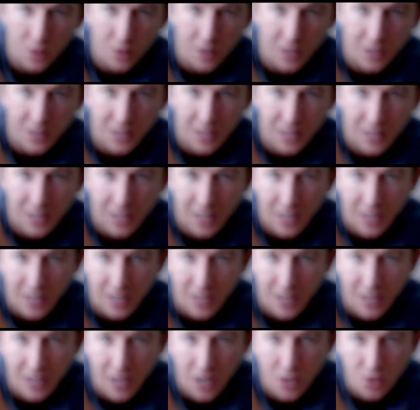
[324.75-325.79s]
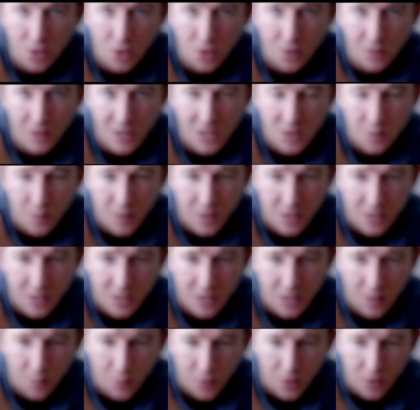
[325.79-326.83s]
look at the king, and I'll show these
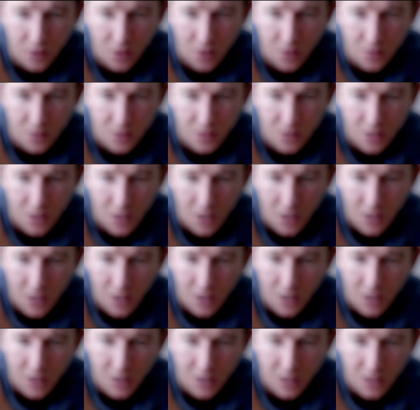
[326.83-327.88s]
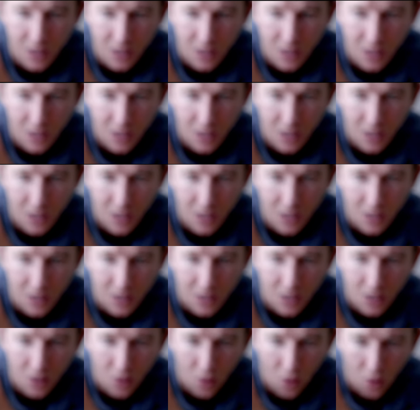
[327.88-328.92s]
pieces up close, the
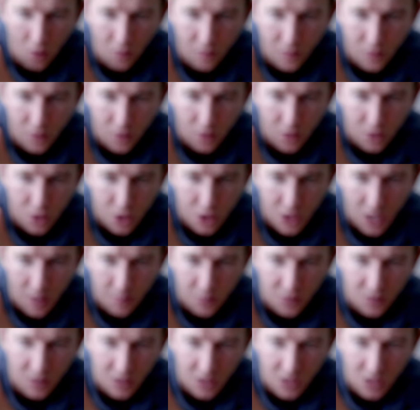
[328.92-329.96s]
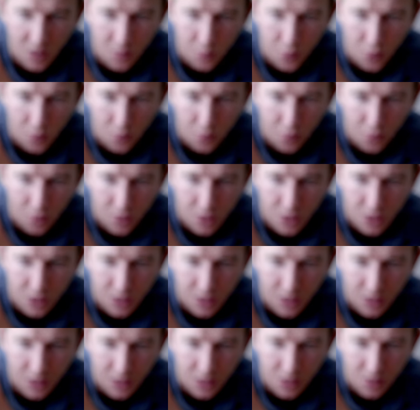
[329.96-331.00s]
the overall shape of the king
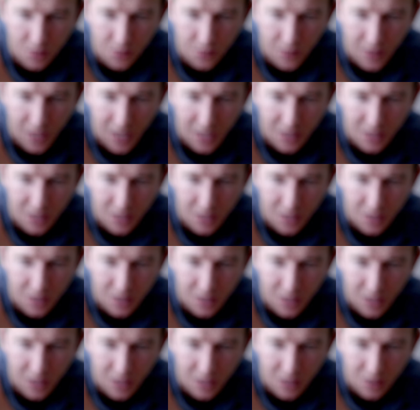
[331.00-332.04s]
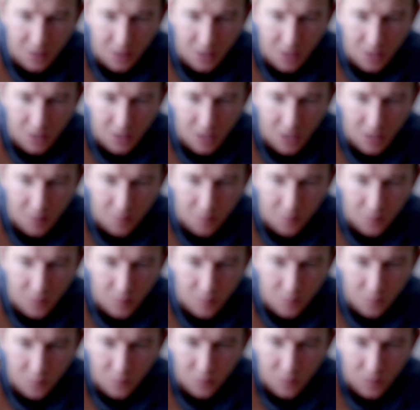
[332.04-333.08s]
proportionately you've got the thick the thick
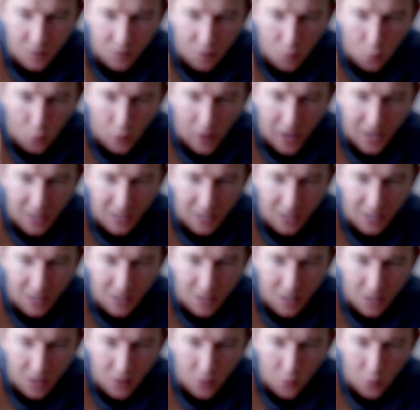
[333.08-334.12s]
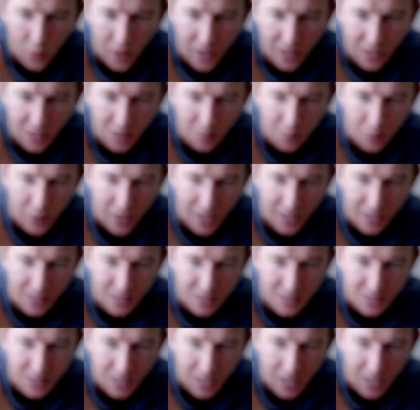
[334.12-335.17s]
weighty weighty
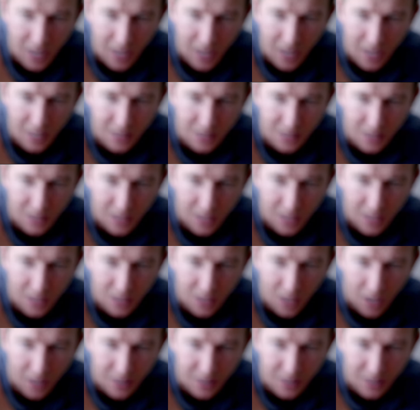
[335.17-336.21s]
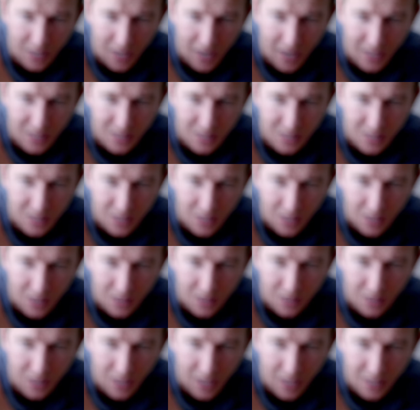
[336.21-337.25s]
base and then a nice
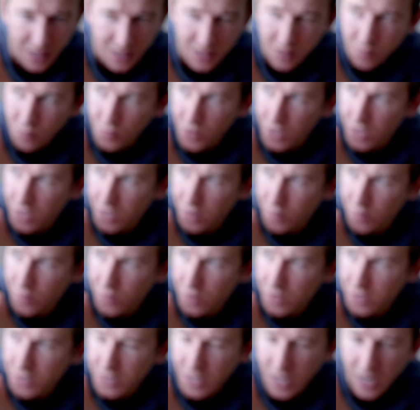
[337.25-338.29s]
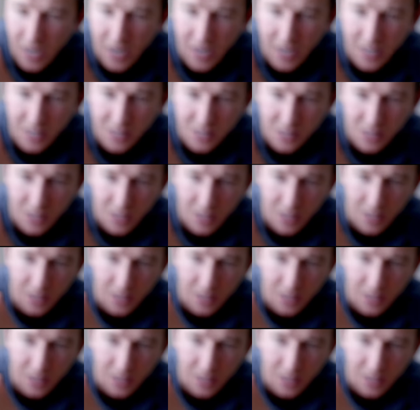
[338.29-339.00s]
nice medium sized